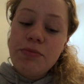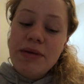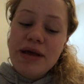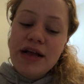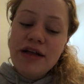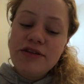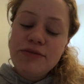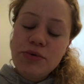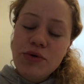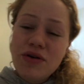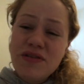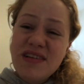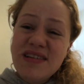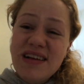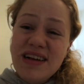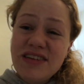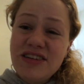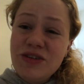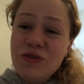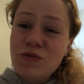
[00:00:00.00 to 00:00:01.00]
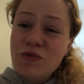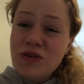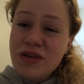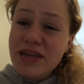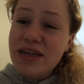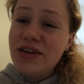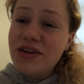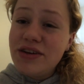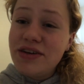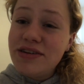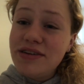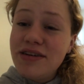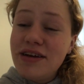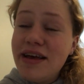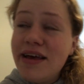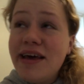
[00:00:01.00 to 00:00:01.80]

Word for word: beach because it's actually really good.